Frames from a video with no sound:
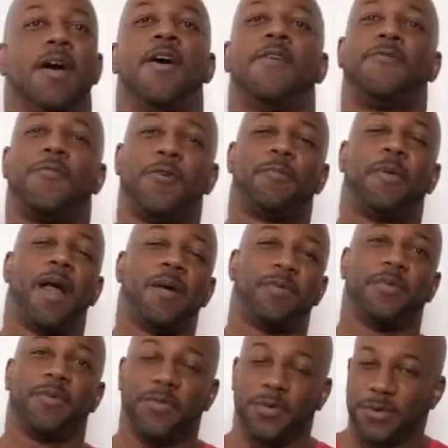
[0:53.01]
For a
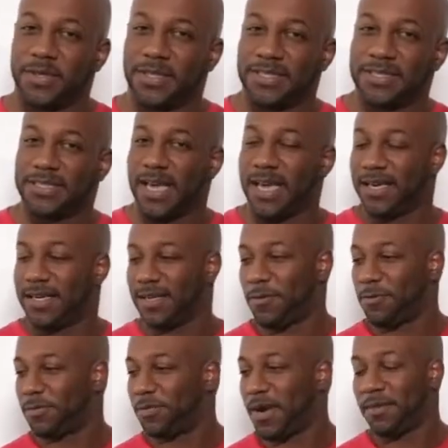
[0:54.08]
proper review of this jacket, I
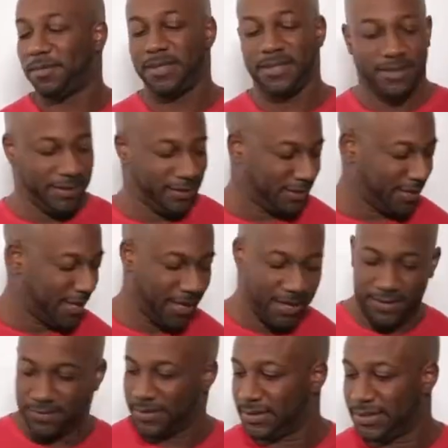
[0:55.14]
would probably need to
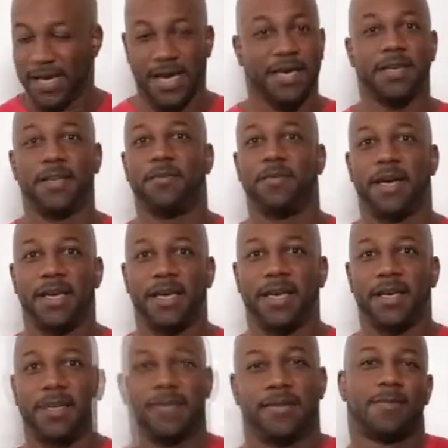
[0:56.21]
have the jacket in my
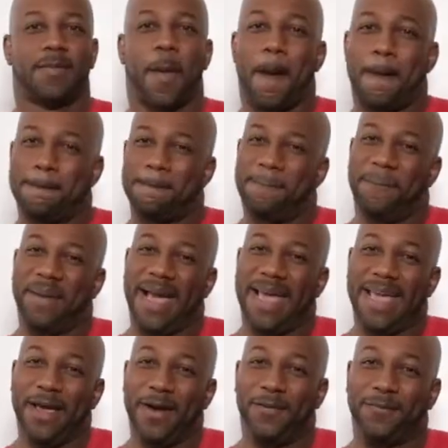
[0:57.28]
hand.
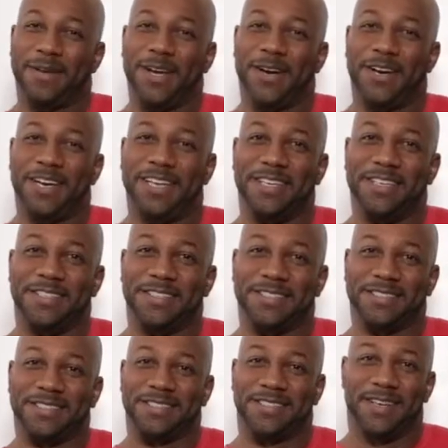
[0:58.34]
Bam, there it
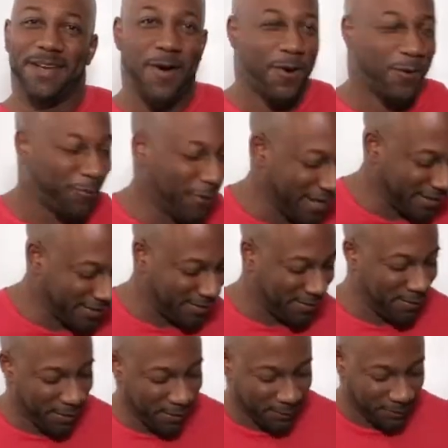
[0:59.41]
is. All right,
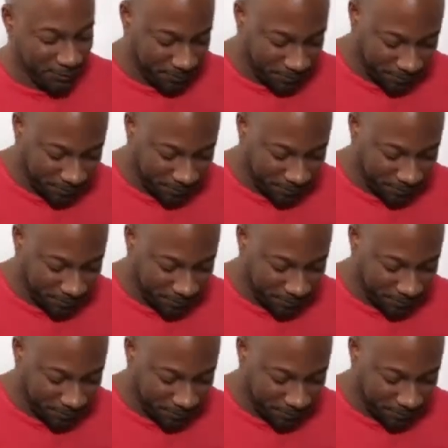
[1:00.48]
so